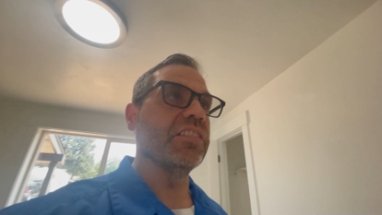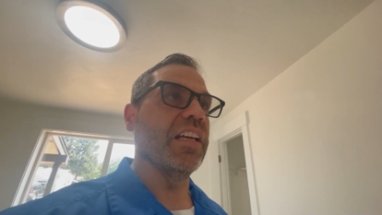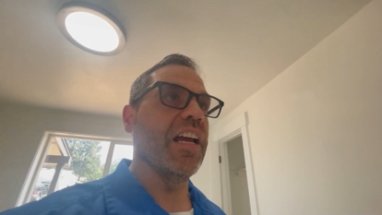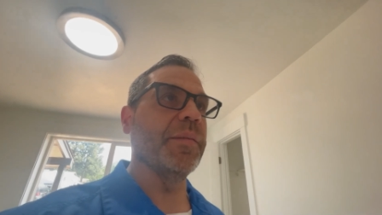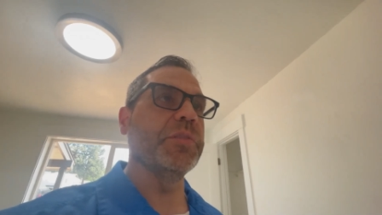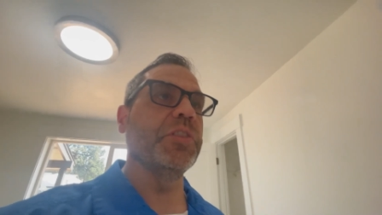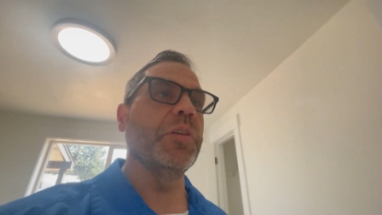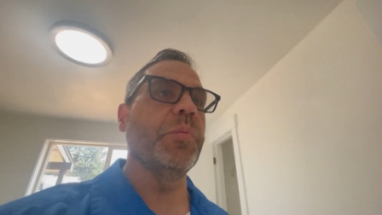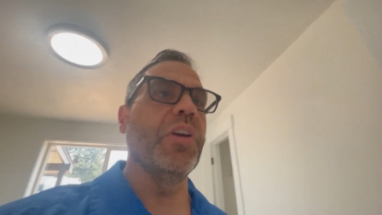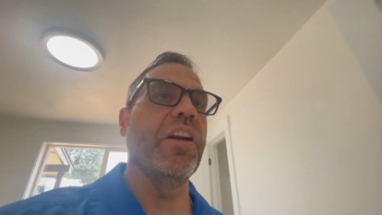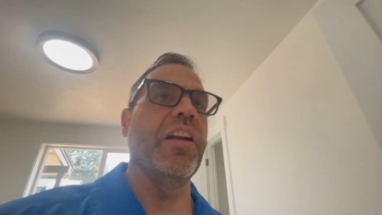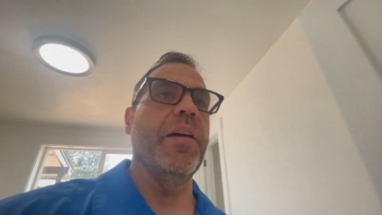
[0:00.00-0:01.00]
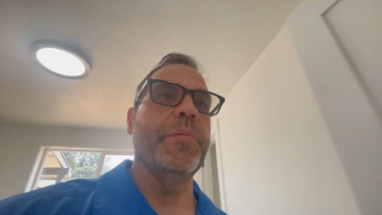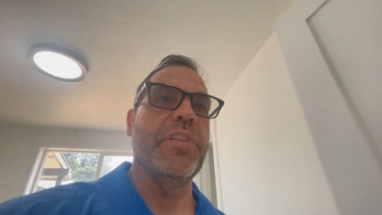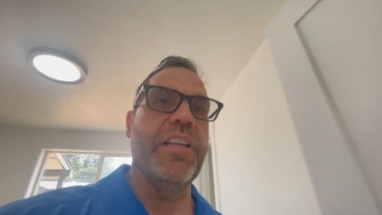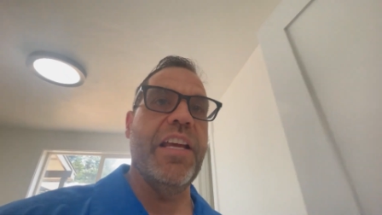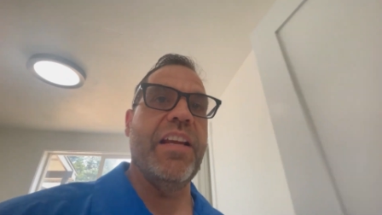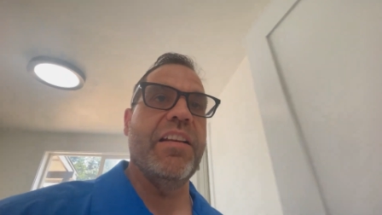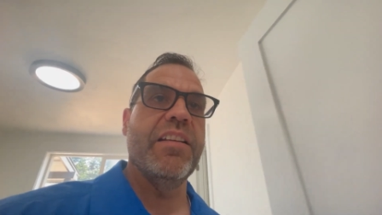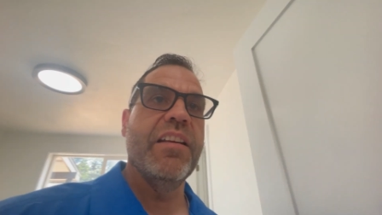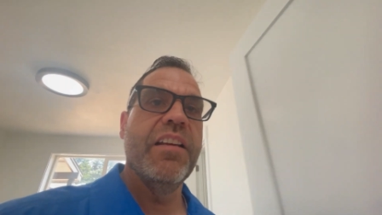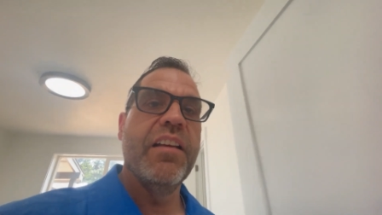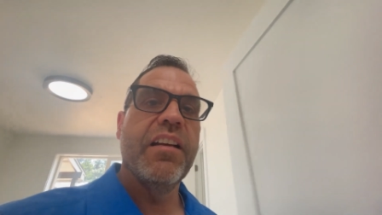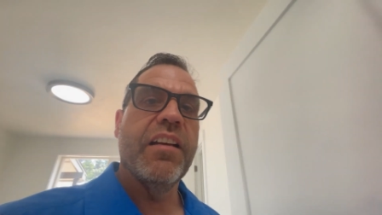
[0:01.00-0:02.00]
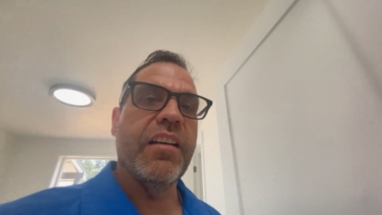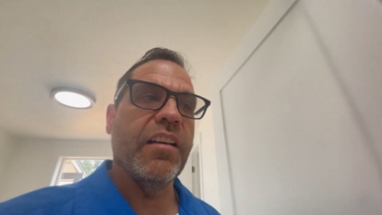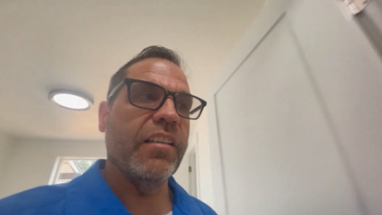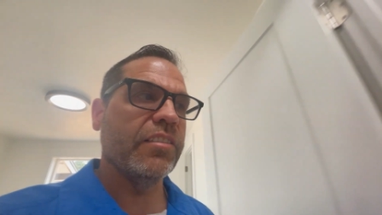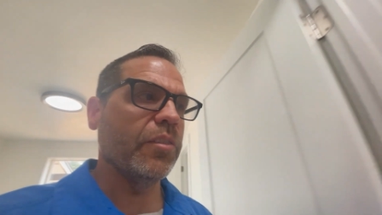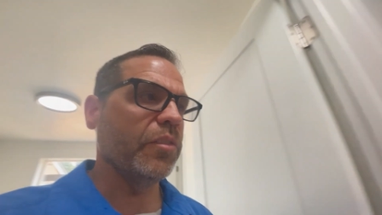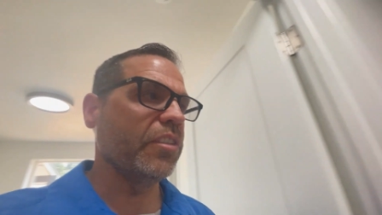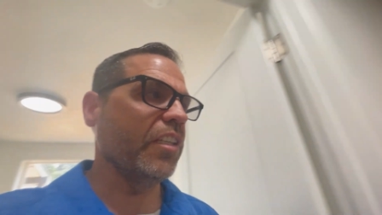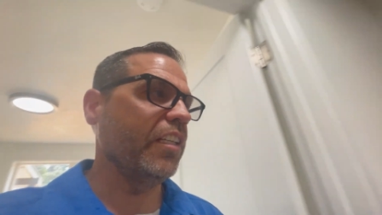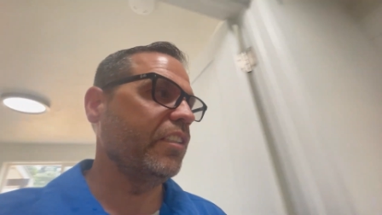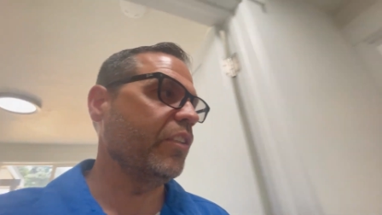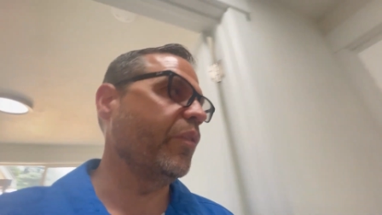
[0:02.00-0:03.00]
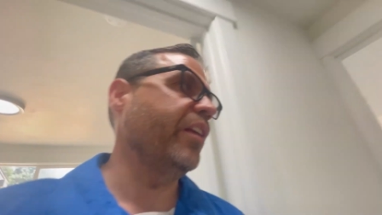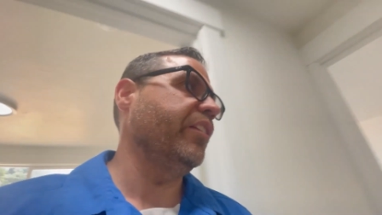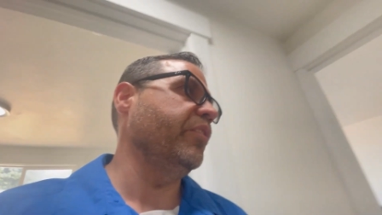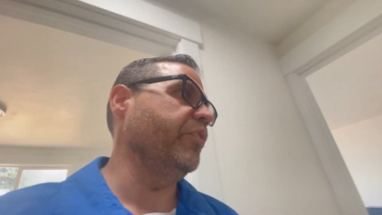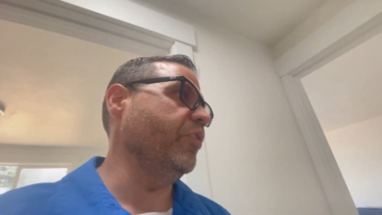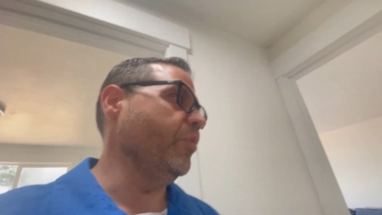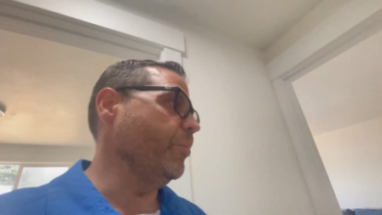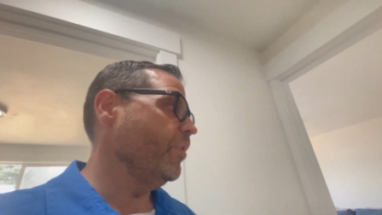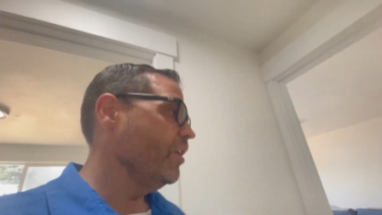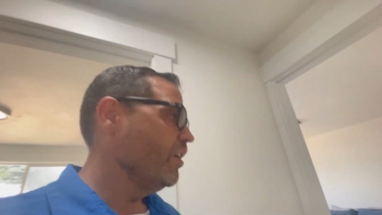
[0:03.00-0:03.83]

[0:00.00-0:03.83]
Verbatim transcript: They absolutely brought it up to date. Uh, so it's a, it's a great little home.